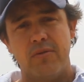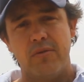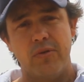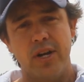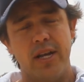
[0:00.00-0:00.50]

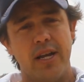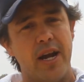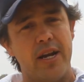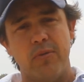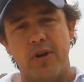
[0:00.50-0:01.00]
really
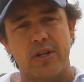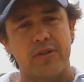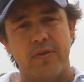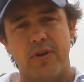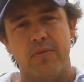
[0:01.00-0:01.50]
only works
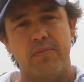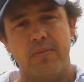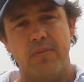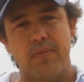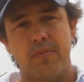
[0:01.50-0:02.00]
for
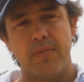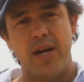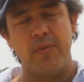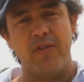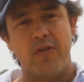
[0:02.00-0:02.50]

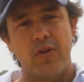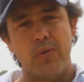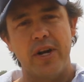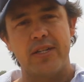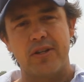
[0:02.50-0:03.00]
maybe 4
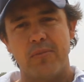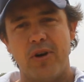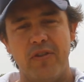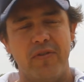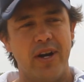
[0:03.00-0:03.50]
weeks on
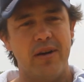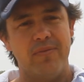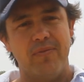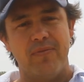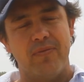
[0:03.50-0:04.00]
my
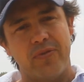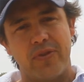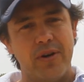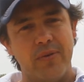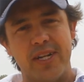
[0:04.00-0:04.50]
farm,
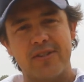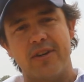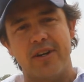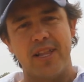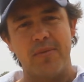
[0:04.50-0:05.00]
3 weeks
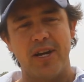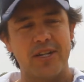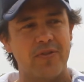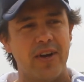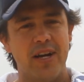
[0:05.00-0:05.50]
on another
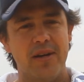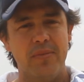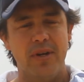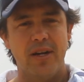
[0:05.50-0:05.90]
bloke's farm.